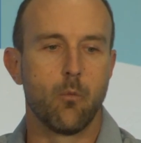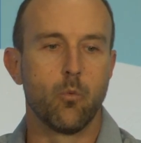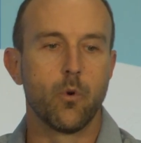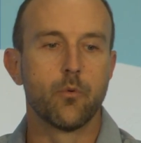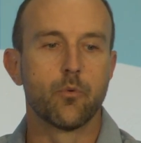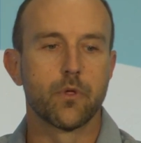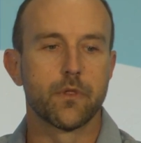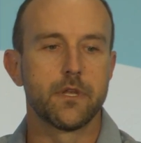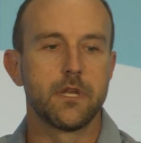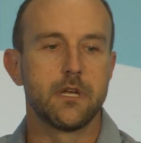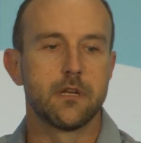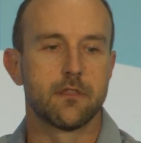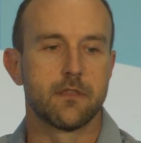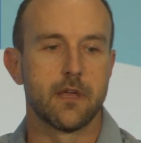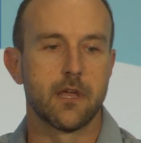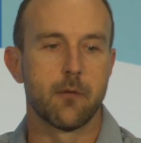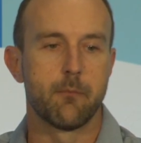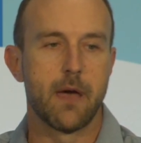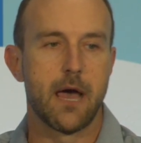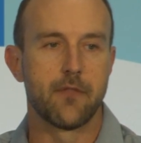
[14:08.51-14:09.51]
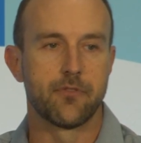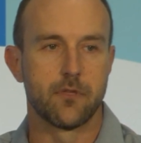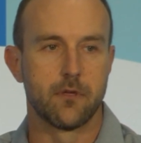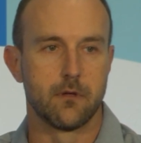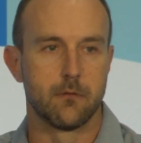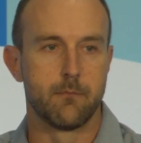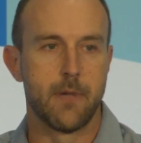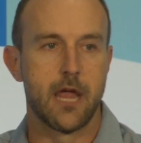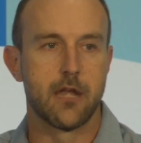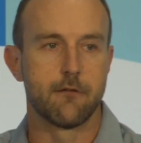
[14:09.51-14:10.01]
we really need to think about
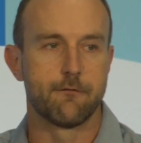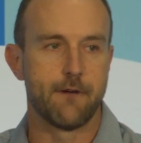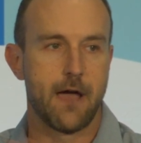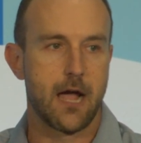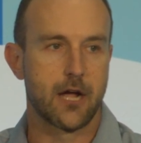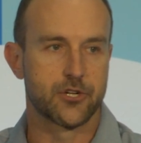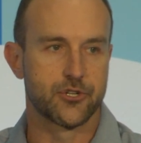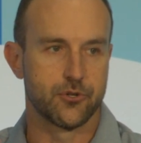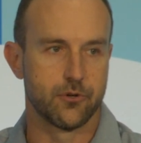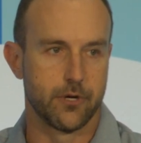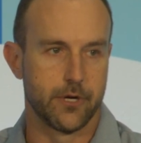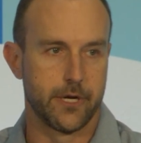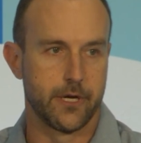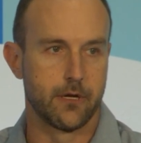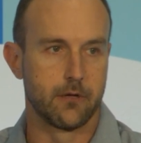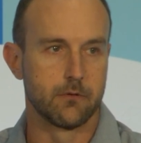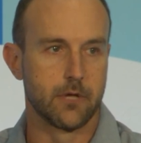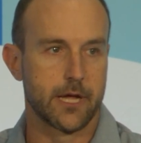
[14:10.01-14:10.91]
the manufacturing